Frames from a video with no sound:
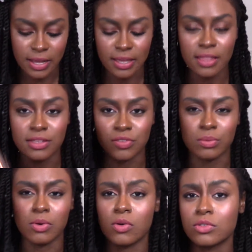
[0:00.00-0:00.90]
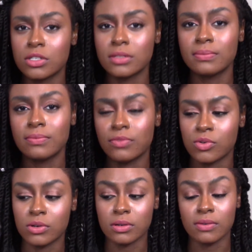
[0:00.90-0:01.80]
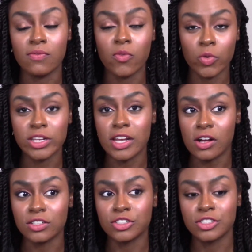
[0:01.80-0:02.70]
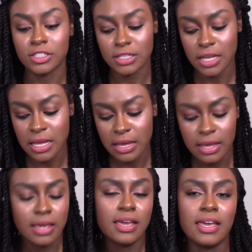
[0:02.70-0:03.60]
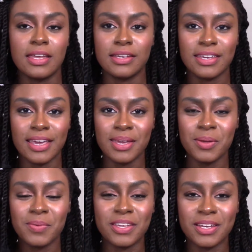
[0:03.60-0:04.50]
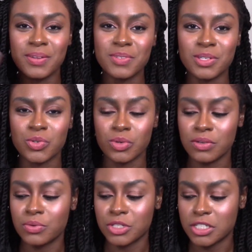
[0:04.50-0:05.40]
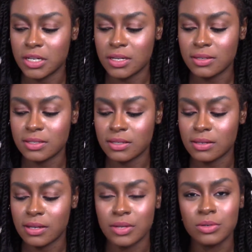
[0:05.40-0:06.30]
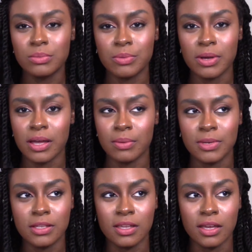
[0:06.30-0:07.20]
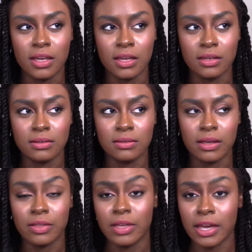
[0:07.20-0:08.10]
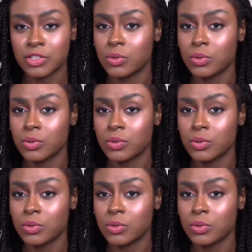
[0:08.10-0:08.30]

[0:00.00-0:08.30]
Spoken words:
got this from Ulta for $40, and it comes in 24 shades. I don't remember how many they had at the actual